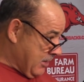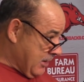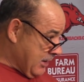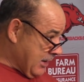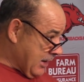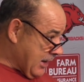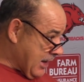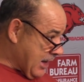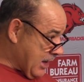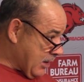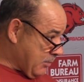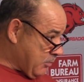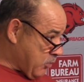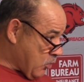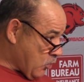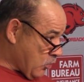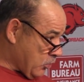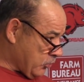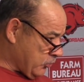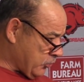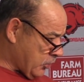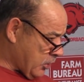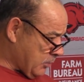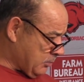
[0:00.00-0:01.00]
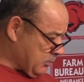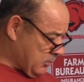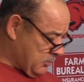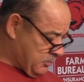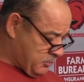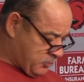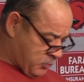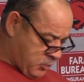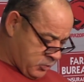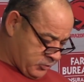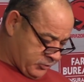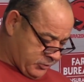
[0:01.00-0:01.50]
And I had a pork
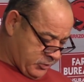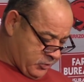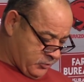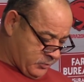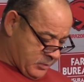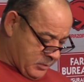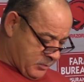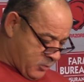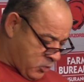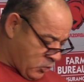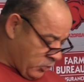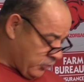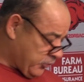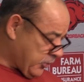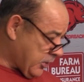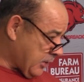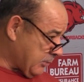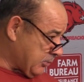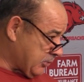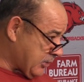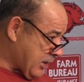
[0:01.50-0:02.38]
chop